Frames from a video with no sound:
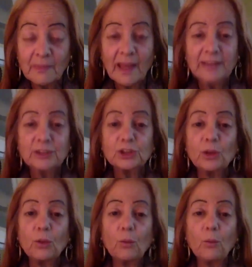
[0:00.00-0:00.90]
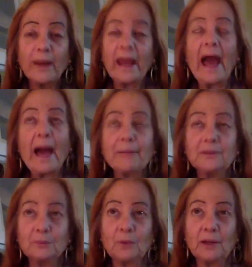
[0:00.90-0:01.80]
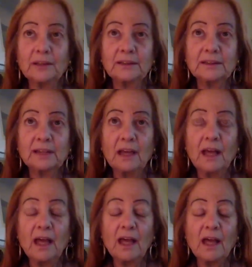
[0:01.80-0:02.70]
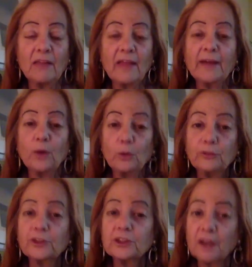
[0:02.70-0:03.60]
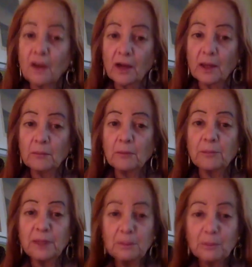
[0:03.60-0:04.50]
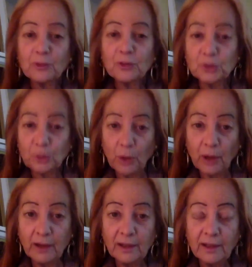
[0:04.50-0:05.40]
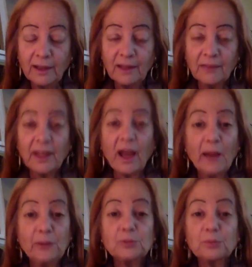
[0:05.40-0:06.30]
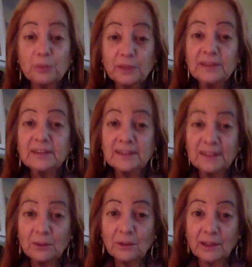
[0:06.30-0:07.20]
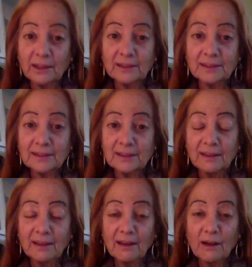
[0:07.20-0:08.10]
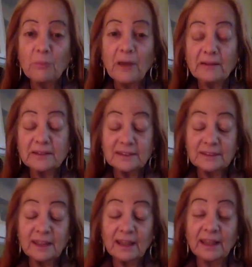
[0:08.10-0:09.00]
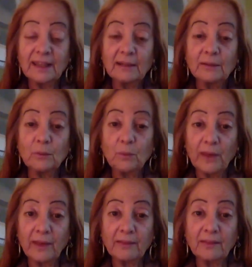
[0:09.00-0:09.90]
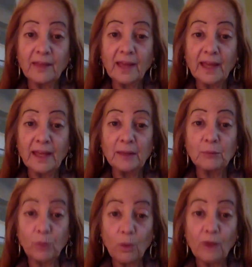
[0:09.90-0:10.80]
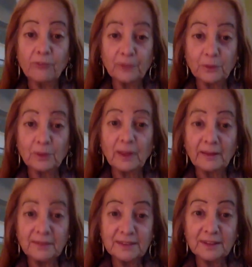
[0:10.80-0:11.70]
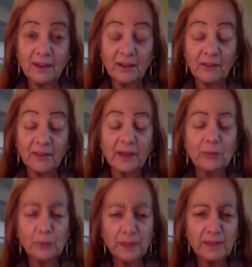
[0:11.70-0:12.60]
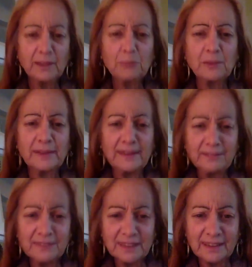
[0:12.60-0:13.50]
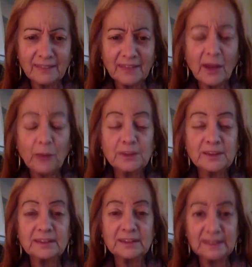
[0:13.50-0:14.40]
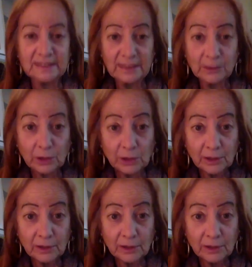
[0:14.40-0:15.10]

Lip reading: And so what happened was that over time, people saw that I was pretty serious about staying with a raw food lifestyle, that I really believed in it, that I was sincere,